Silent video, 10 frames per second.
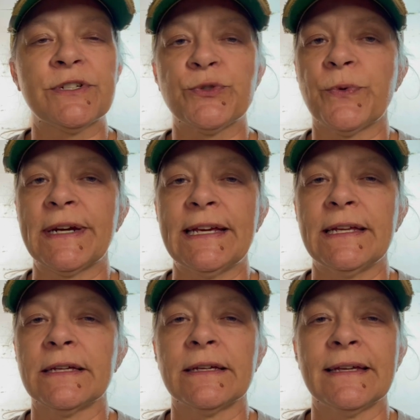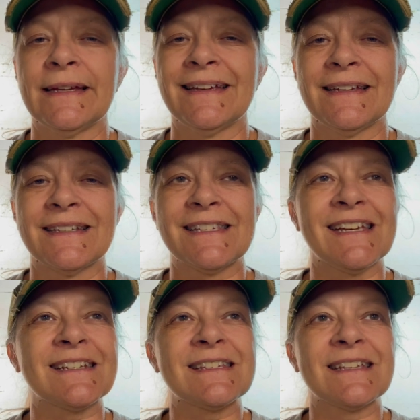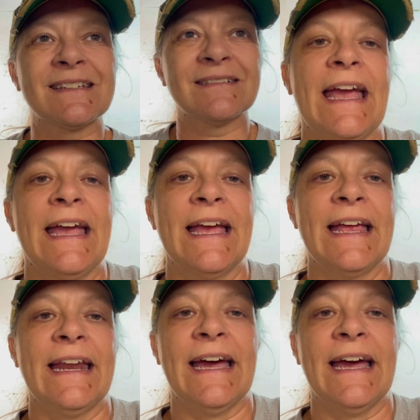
26th, and I